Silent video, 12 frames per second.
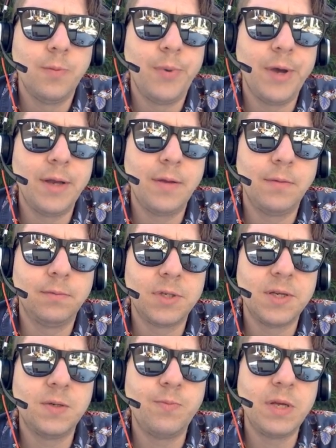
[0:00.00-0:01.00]
but
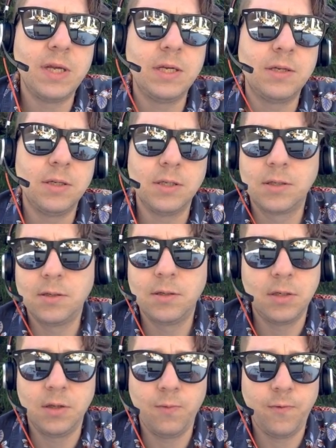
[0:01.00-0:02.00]
since b to
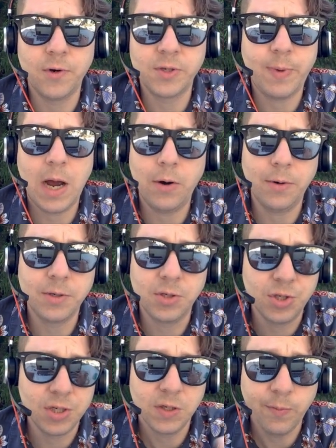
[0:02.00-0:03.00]
the first power is
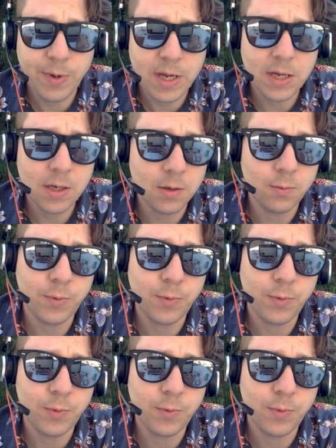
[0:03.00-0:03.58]
just b,